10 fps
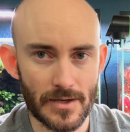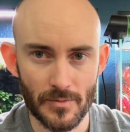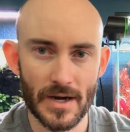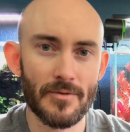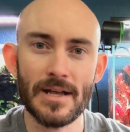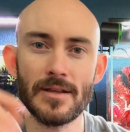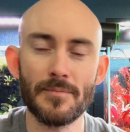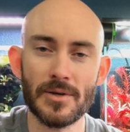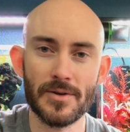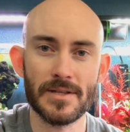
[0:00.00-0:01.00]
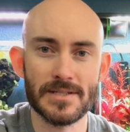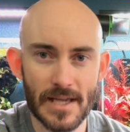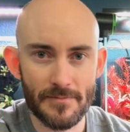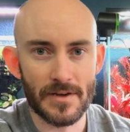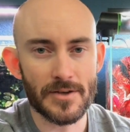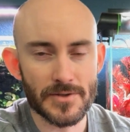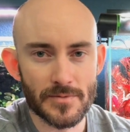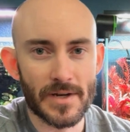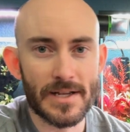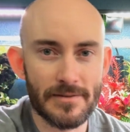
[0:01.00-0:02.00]
it. Whenever I upload to the scape videos is
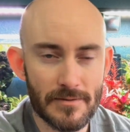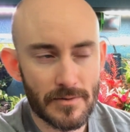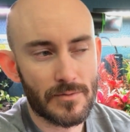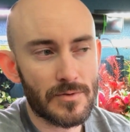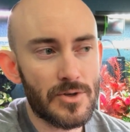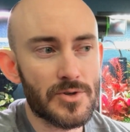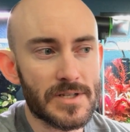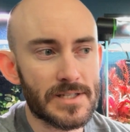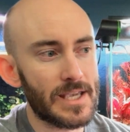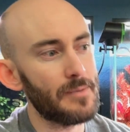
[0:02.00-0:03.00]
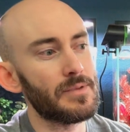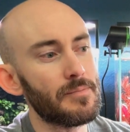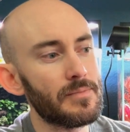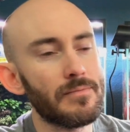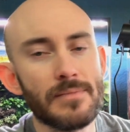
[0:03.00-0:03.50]
when I usually scape them.